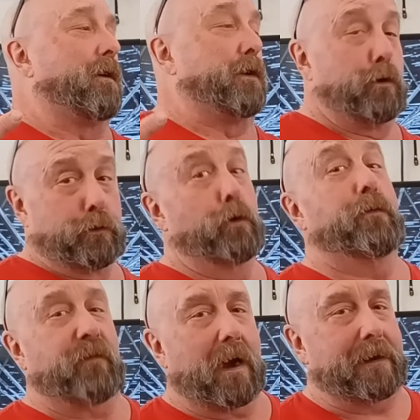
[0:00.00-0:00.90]
you do
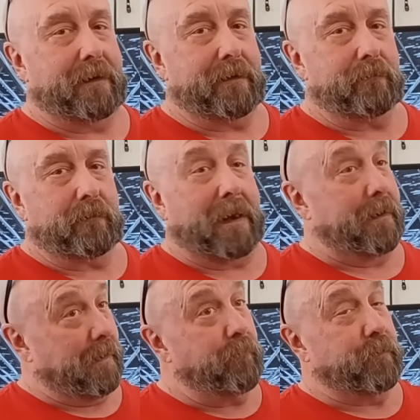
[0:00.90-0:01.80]
find it,
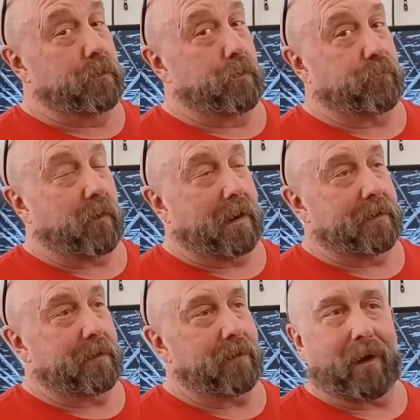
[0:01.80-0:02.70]
and if you do find
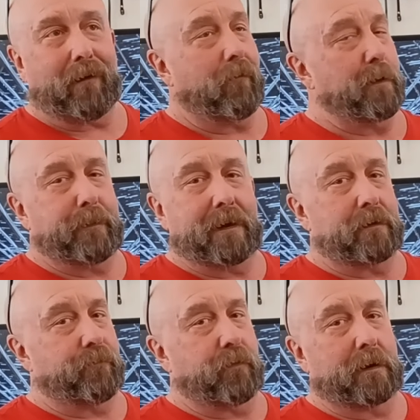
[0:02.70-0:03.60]
it, I'll already be at
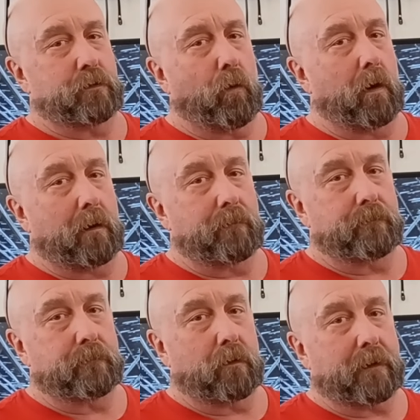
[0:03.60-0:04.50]
your front door,
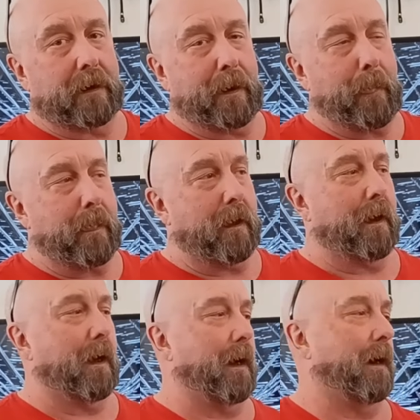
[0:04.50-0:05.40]
okay?
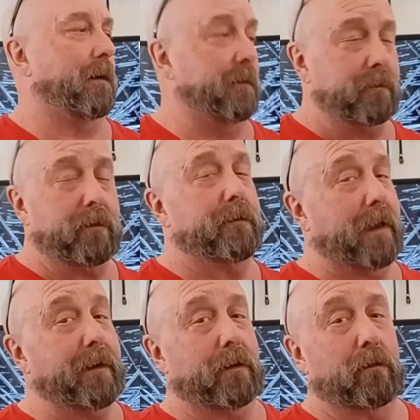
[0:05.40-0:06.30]
Because it's gonna
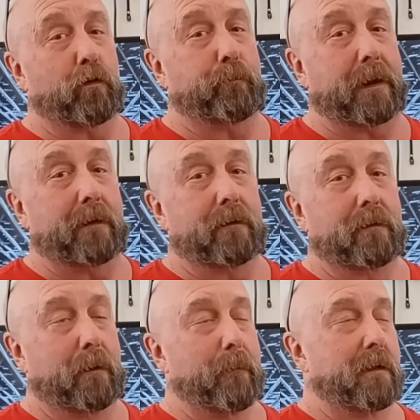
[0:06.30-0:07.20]
take you a little bit.
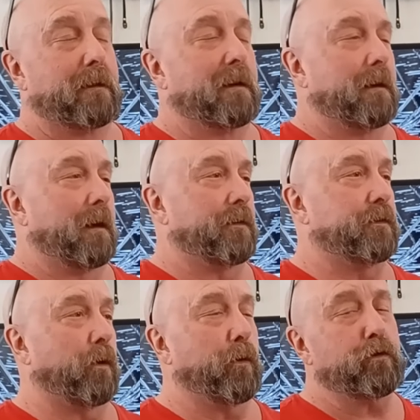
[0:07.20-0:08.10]

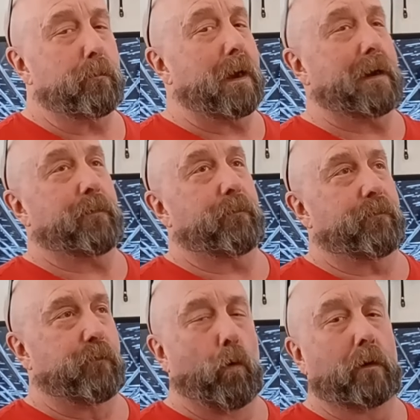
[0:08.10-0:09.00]
So those are my
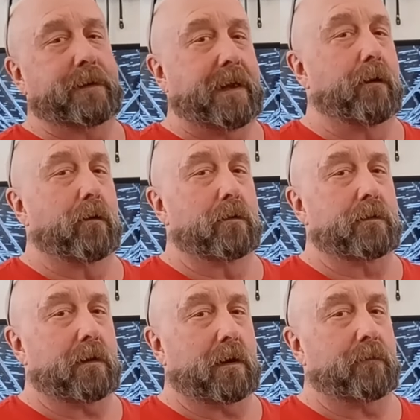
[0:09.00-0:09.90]
4 tiers
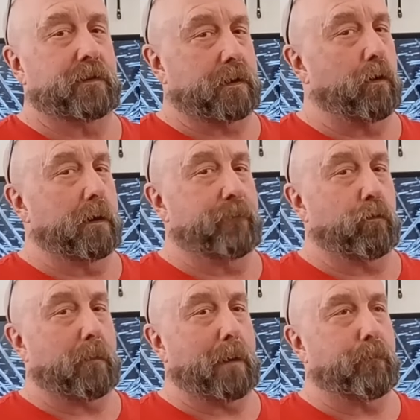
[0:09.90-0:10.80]
of security for
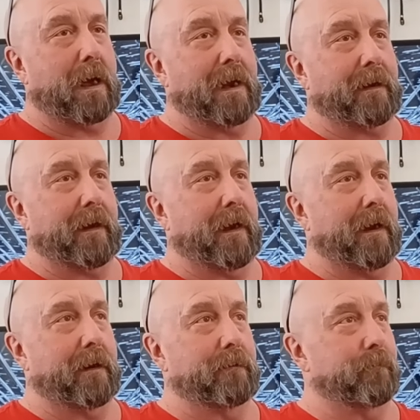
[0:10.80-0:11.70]
my bike,
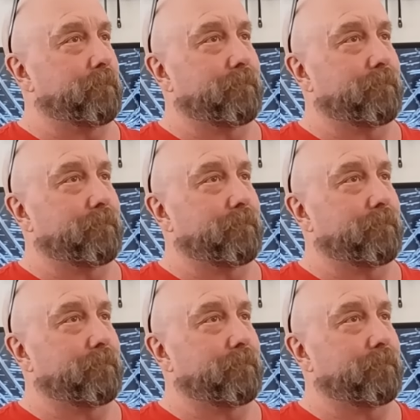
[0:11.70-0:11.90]
and